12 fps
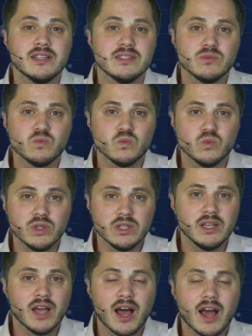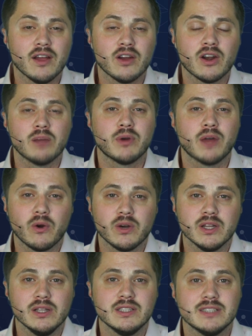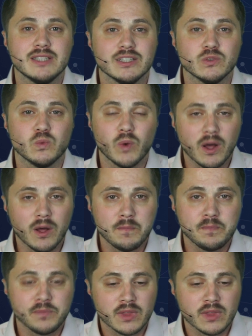That is really high on our priority list as well.